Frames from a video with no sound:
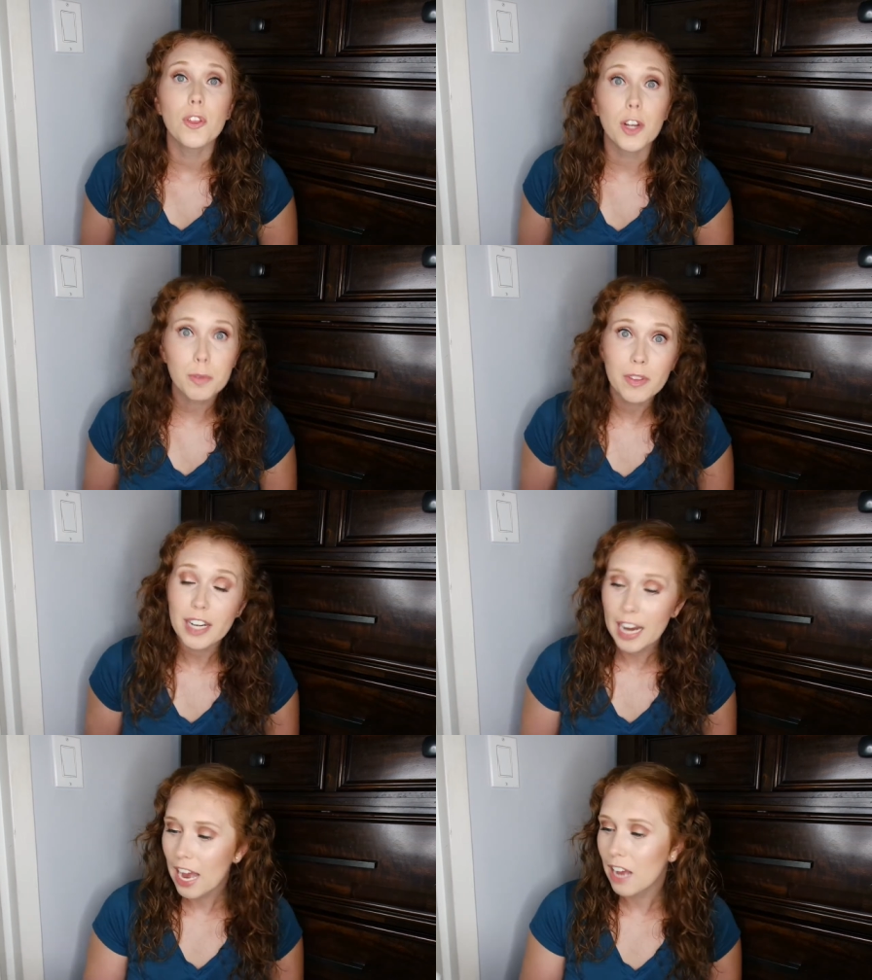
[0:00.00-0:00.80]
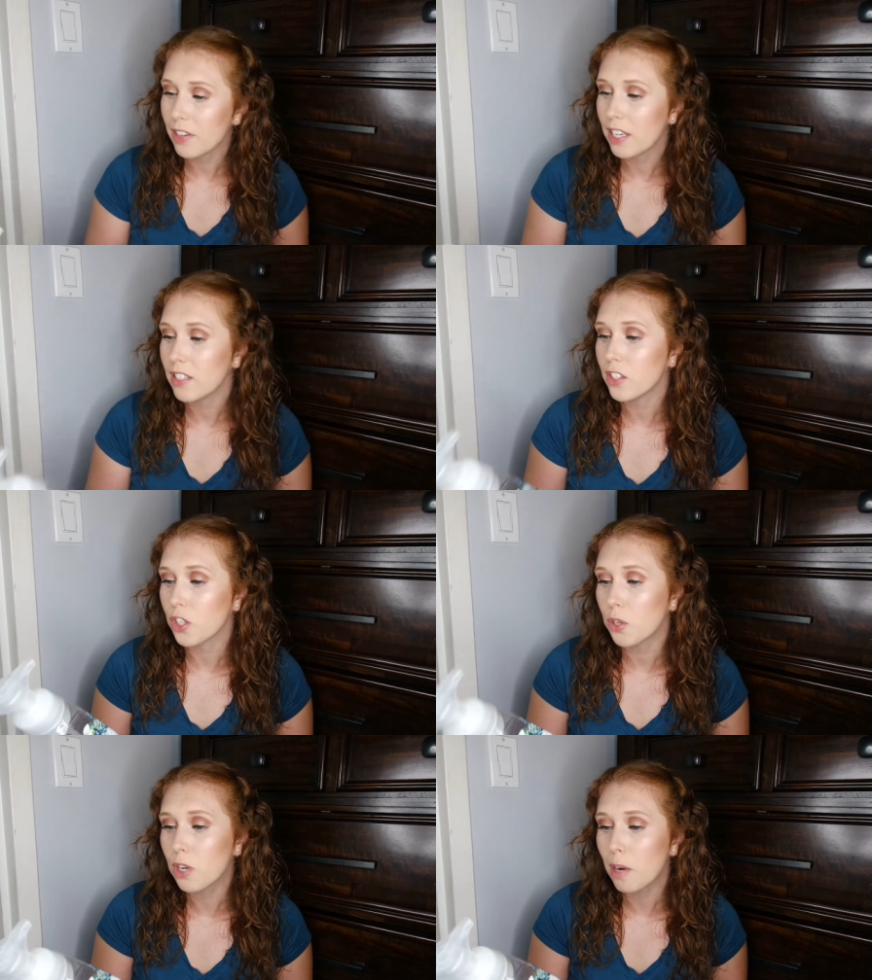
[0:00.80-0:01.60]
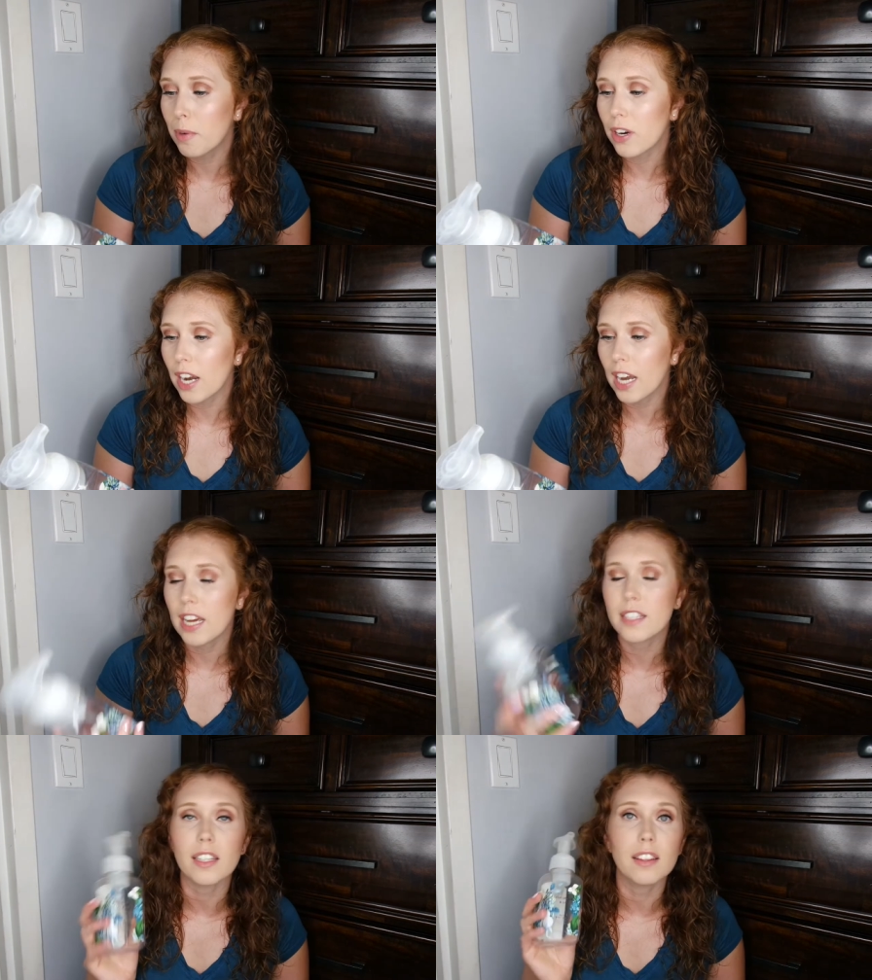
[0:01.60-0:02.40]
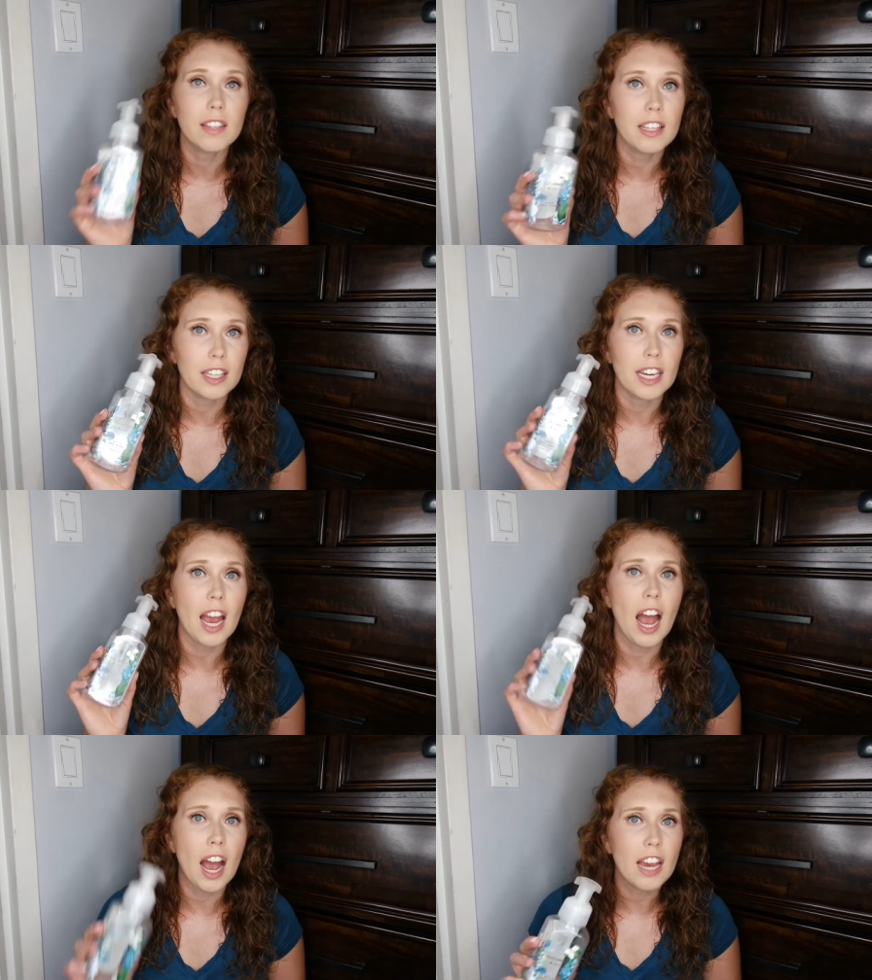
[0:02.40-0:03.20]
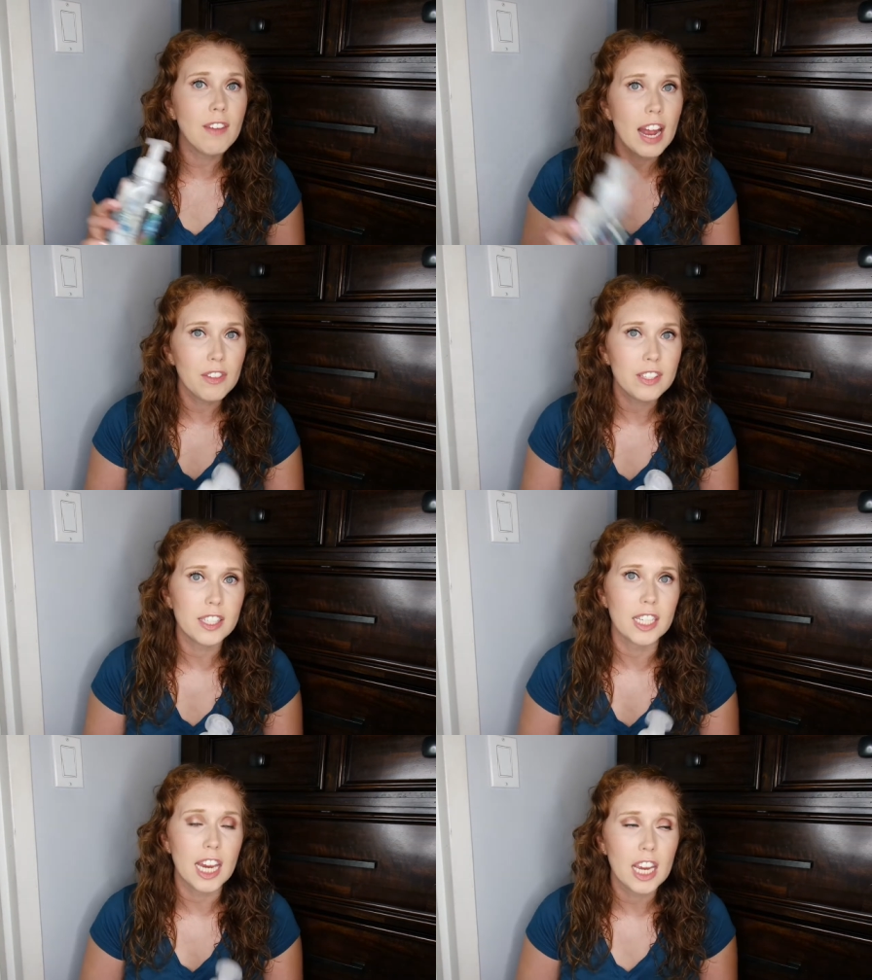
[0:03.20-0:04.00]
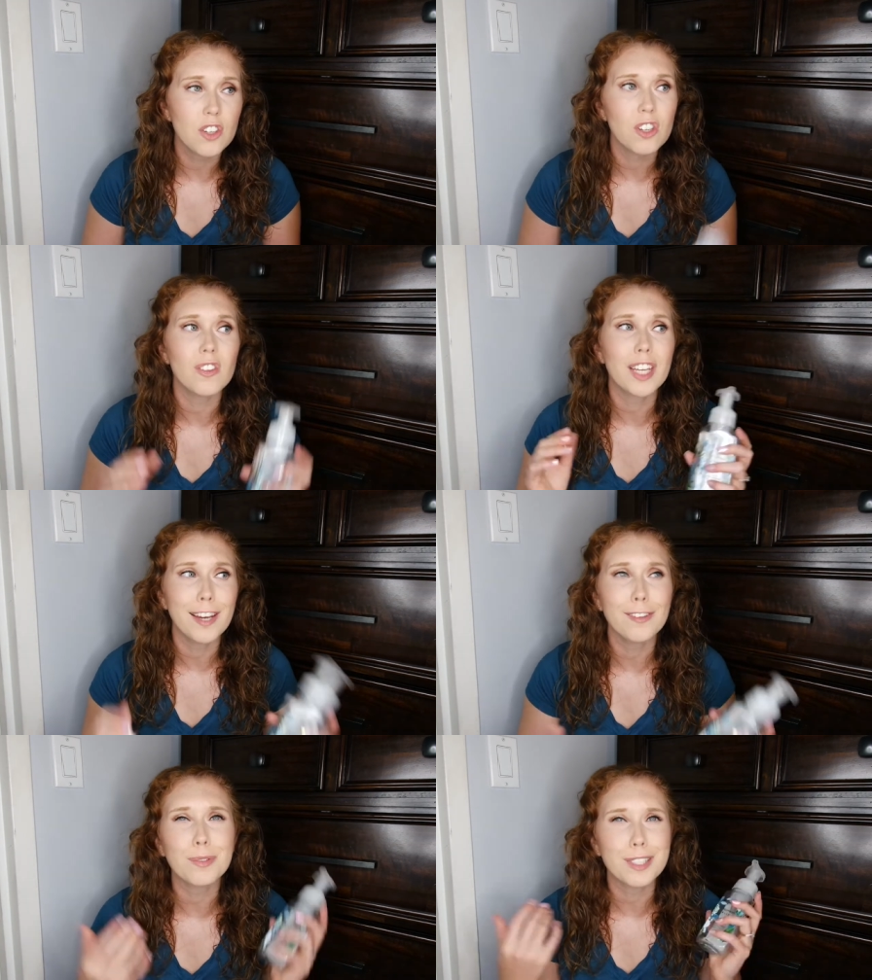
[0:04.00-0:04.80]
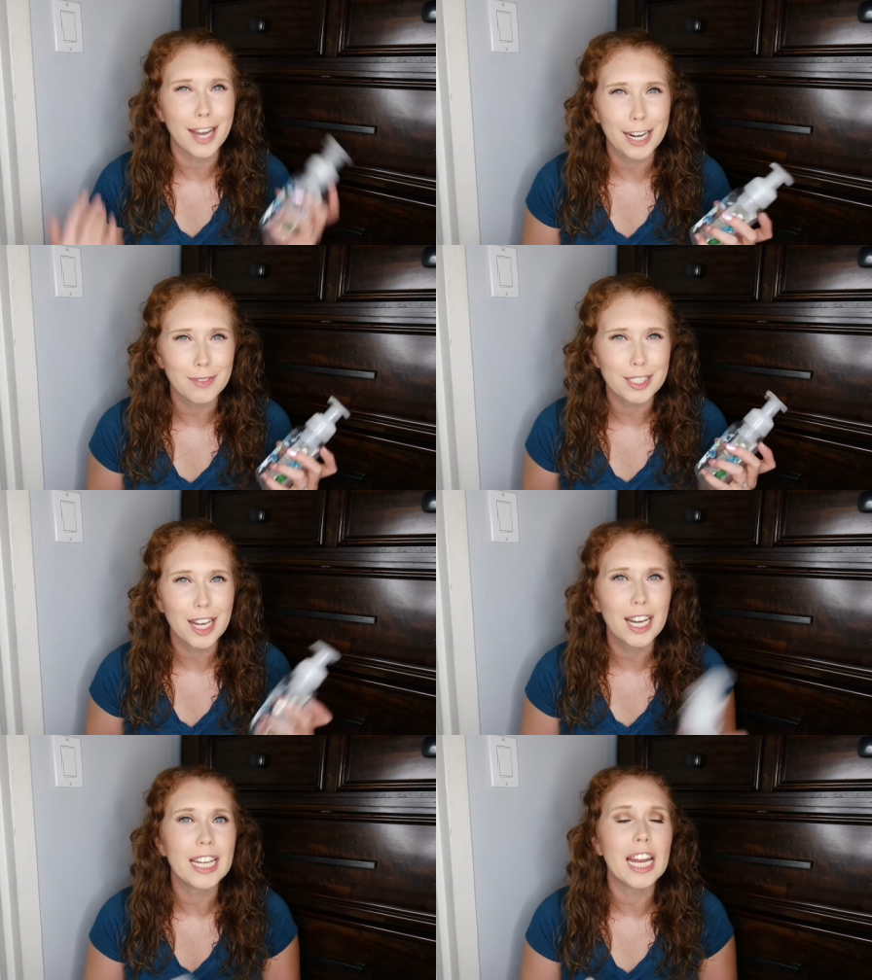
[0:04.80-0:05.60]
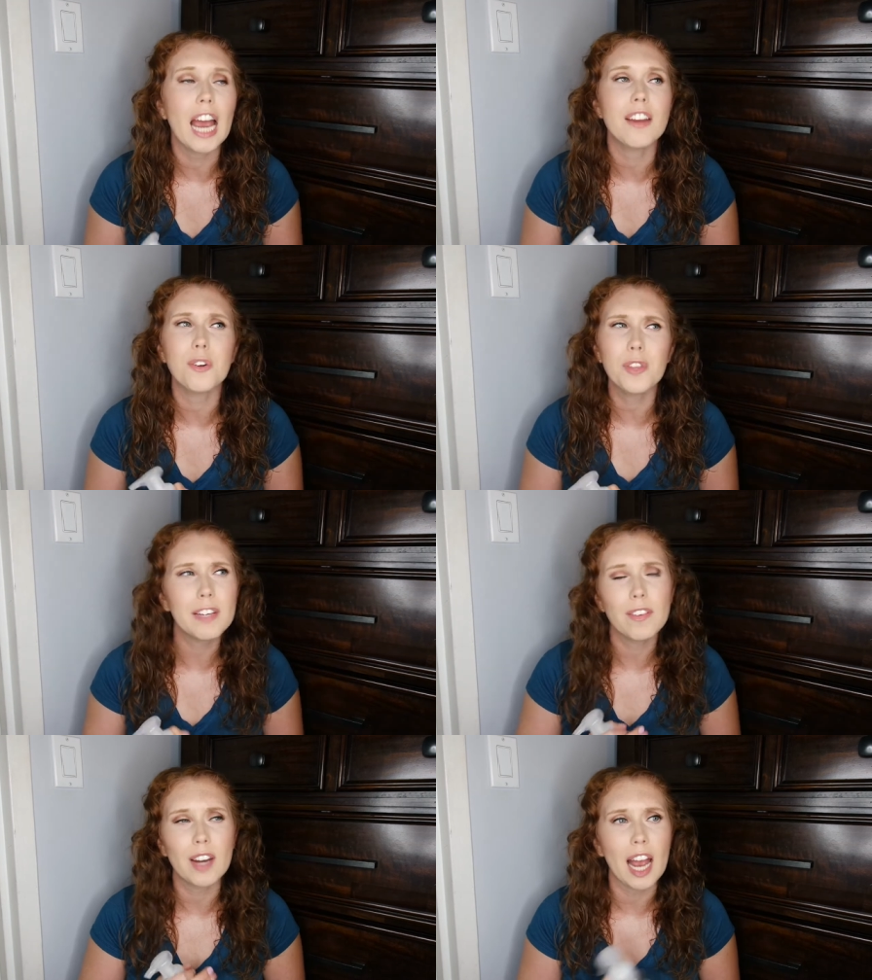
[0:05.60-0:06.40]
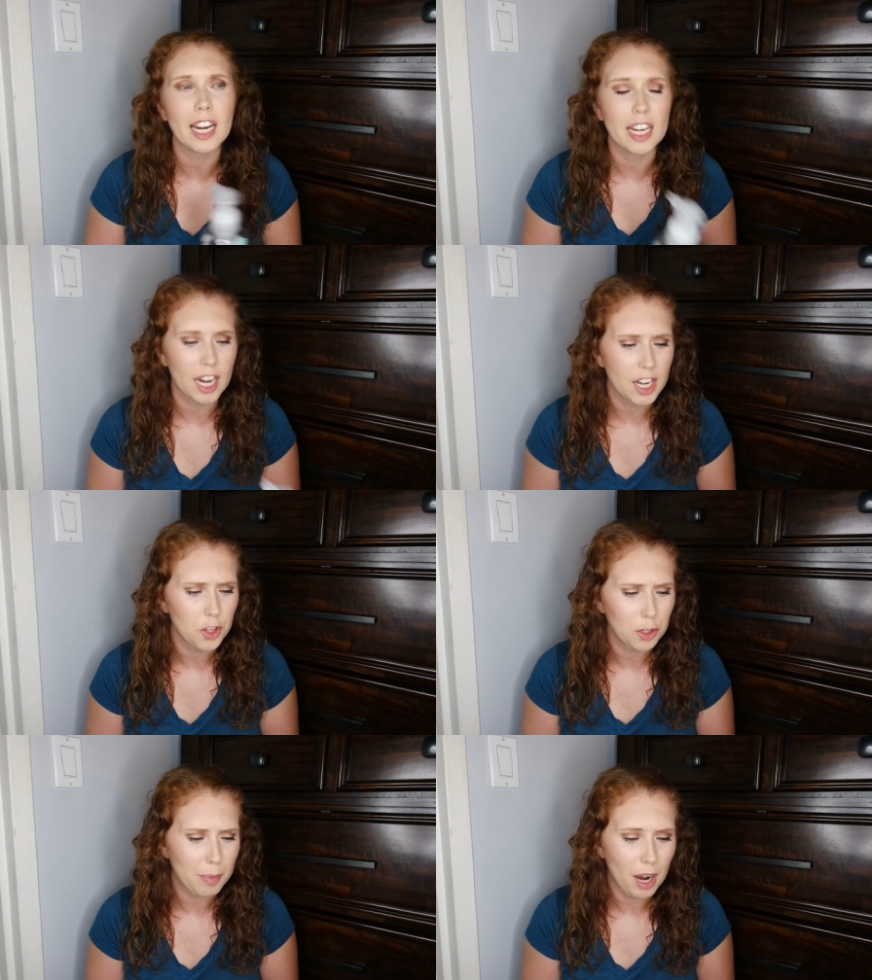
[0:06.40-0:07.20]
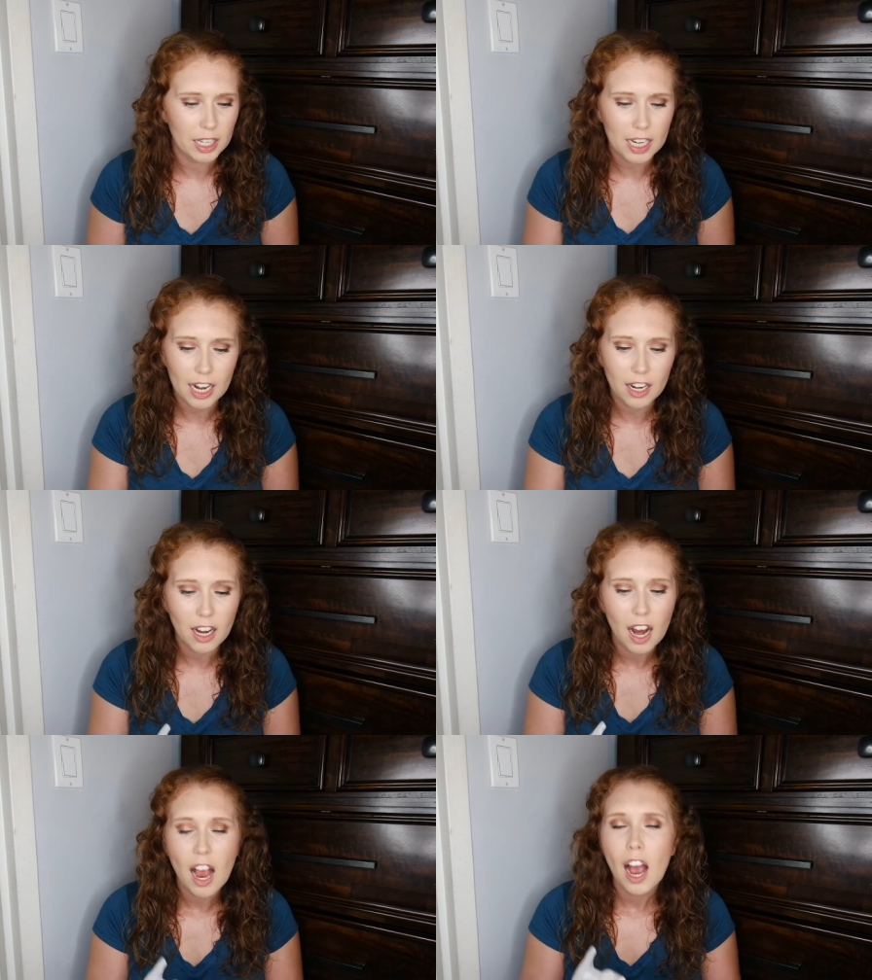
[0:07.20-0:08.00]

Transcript: Third one that I have is Cucumber and Lily. I've had this as a candle. The candle was kind of a dud. I don't think I've ever had it in any other body care.